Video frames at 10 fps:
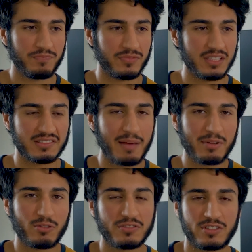These
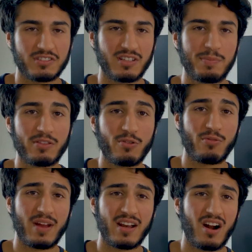chemicals are just slipping through the
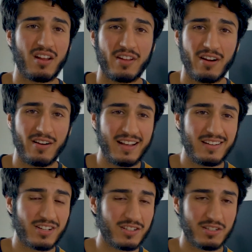radar. They're
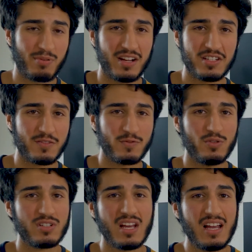in tons of processed
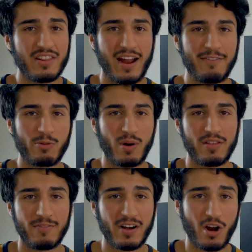foods. They're everywhere.
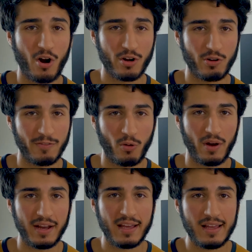They're very hard to
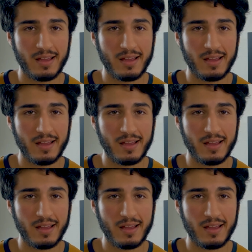avoid.